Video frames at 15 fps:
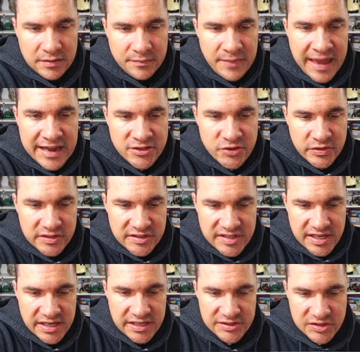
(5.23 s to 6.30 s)
Patrick
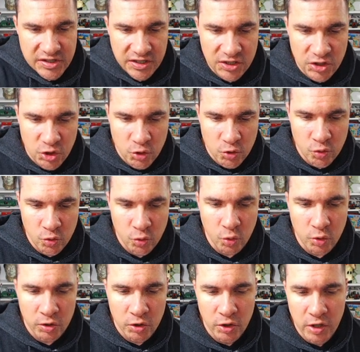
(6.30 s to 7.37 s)
says,
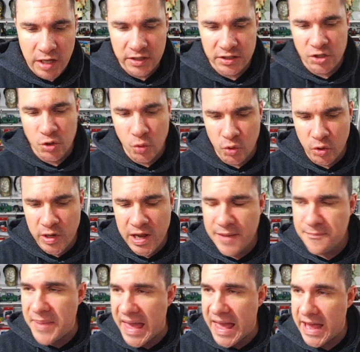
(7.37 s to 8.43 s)
you're a
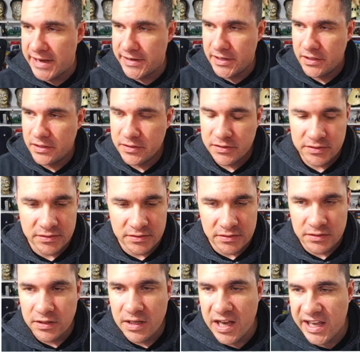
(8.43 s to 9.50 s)
bad.
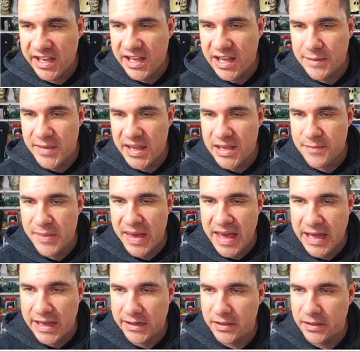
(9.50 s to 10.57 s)
I am a
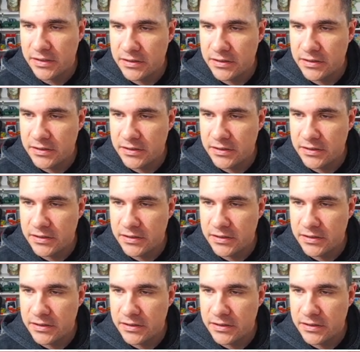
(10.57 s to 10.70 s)
bad.